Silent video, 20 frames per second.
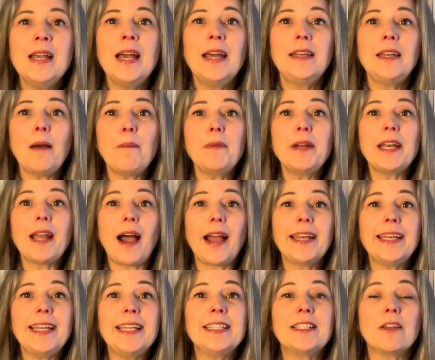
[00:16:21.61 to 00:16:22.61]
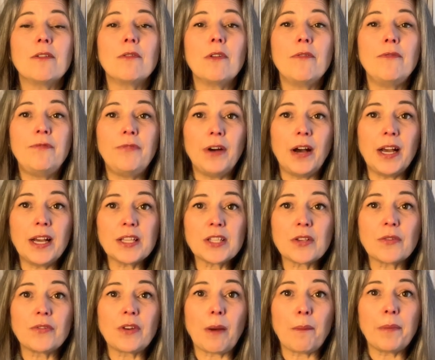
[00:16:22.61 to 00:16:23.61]
Number 9 is the reverse
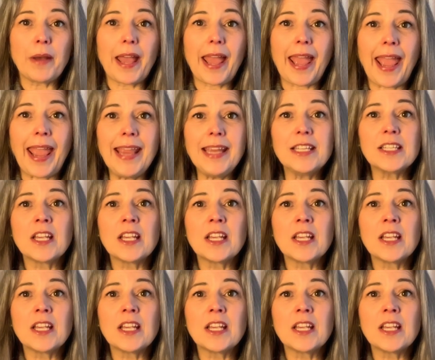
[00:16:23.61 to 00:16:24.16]
of number 8,